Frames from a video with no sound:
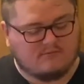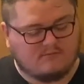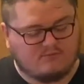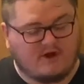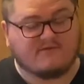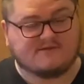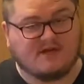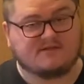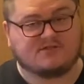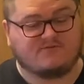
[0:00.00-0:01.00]
breakfast
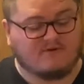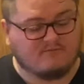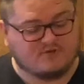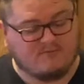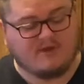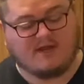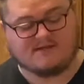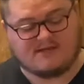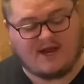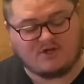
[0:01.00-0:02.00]
sausage from Jimmy Dean's.
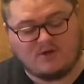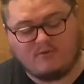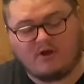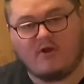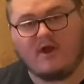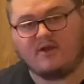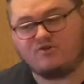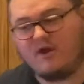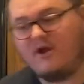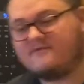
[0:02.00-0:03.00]
And actually, I'm going to go ahead and
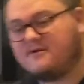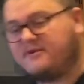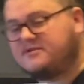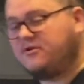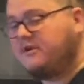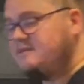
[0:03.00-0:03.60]
drain off some of this grease here